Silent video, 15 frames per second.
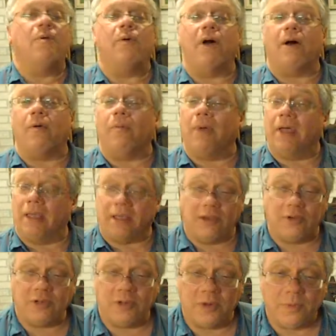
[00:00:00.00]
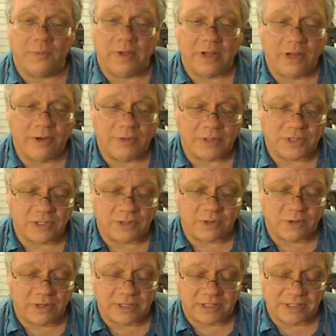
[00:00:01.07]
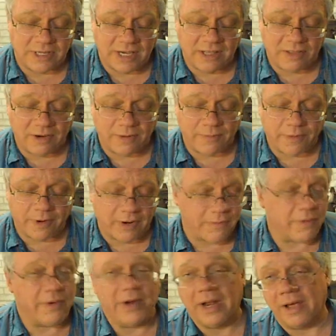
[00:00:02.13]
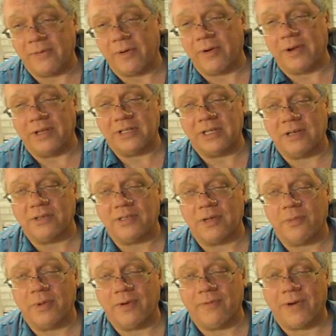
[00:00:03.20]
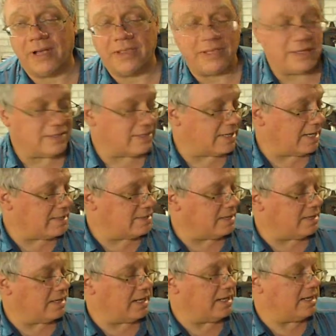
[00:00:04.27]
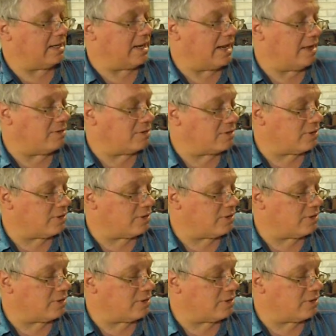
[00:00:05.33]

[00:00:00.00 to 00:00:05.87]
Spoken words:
well, a YouTube video is just going to stay there forever and ever until someone finally decides to take it down.